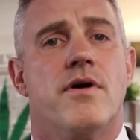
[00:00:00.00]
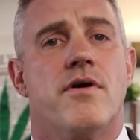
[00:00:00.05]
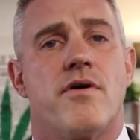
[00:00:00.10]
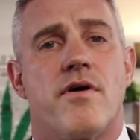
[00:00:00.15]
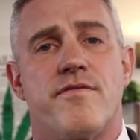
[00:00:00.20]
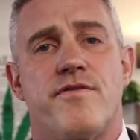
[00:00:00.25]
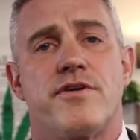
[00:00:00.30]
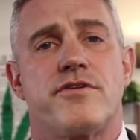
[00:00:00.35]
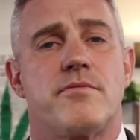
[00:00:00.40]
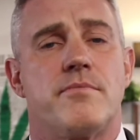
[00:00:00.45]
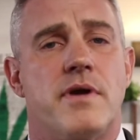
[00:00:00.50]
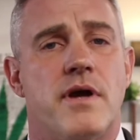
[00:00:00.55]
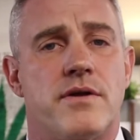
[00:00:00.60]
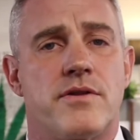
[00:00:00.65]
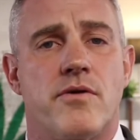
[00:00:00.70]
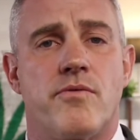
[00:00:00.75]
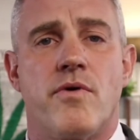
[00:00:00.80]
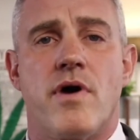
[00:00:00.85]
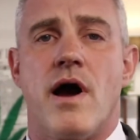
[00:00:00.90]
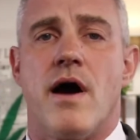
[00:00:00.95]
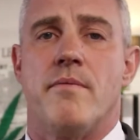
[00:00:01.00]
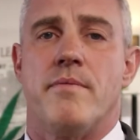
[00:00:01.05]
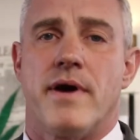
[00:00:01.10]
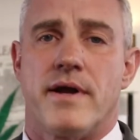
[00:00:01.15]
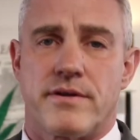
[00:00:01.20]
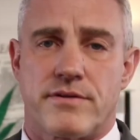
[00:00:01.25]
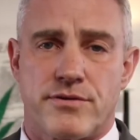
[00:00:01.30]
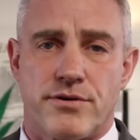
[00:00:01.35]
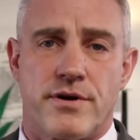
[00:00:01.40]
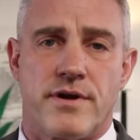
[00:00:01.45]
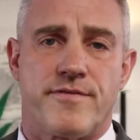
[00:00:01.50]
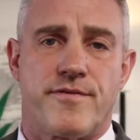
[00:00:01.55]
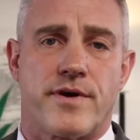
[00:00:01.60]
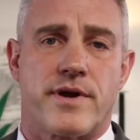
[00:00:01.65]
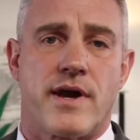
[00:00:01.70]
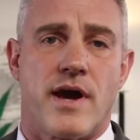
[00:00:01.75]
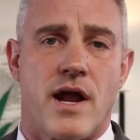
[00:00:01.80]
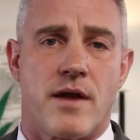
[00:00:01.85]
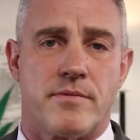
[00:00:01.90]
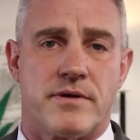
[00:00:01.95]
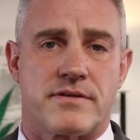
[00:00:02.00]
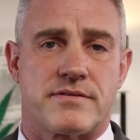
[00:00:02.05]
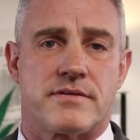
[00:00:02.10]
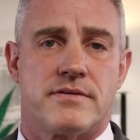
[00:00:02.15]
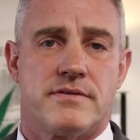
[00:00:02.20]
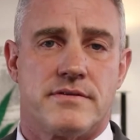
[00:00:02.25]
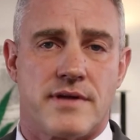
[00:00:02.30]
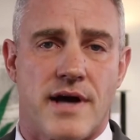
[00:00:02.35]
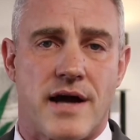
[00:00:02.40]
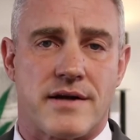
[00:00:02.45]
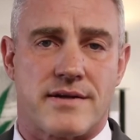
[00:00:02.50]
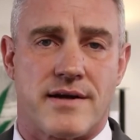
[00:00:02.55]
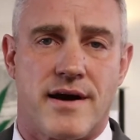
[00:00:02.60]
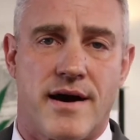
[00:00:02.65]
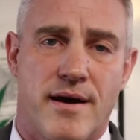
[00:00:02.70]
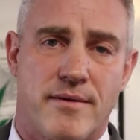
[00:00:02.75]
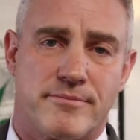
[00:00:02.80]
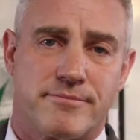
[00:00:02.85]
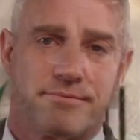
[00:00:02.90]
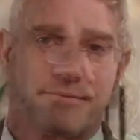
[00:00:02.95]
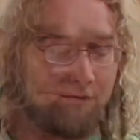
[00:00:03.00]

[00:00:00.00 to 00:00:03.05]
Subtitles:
or visit me on the web at attorneyforcannabis.com.